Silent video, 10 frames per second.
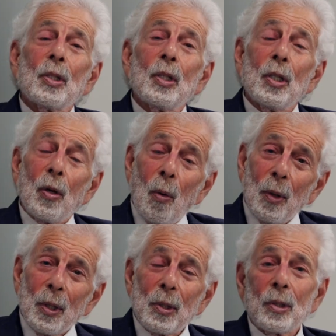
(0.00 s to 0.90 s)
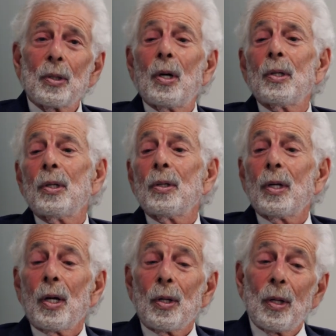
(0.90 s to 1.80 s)
The only study
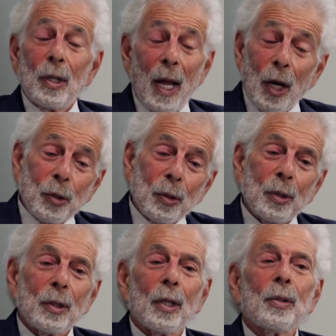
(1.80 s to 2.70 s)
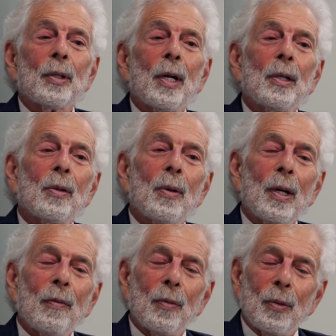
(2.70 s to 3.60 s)
that, it actually is at the
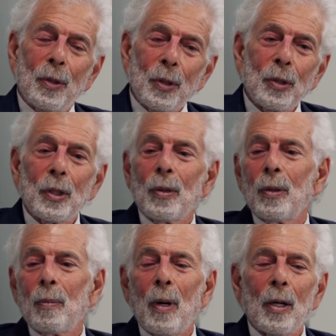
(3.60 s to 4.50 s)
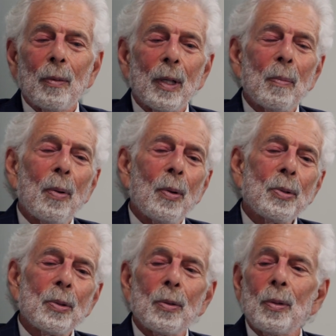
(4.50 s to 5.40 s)
AUA for this year in moderated
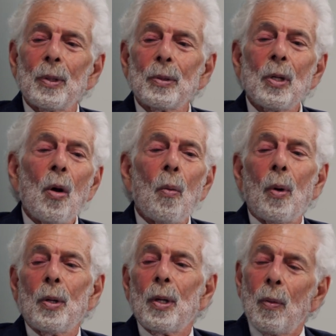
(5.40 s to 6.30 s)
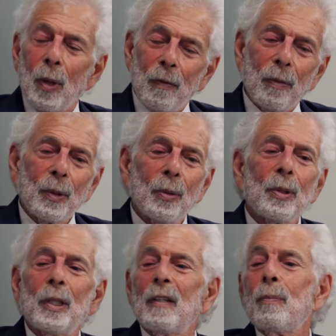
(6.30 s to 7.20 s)
poster, is one that we from UT
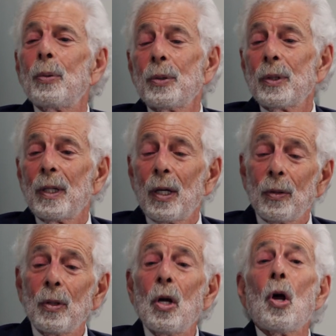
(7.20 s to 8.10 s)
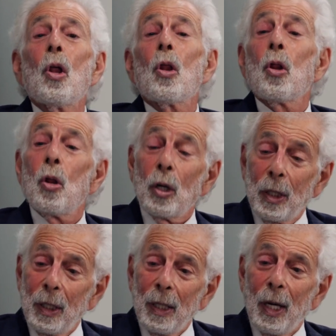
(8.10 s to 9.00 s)
have put together,
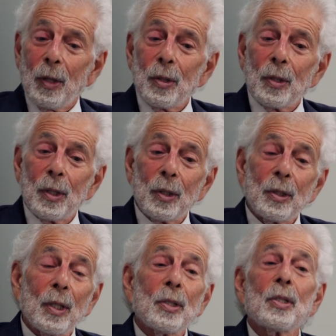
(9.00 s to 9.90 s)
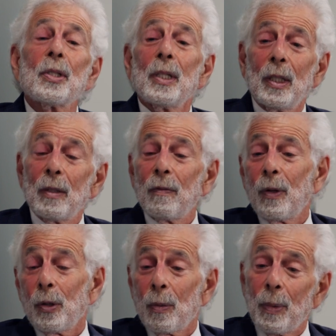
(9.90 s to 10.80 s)
looking at this and seeing the
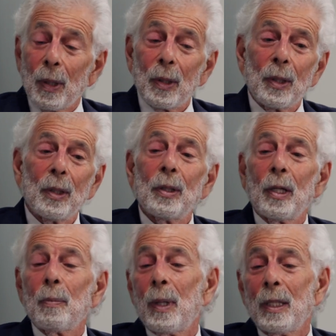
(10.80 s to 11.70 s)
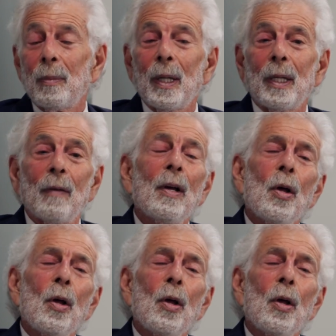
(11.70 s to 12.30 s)
variability that many men have.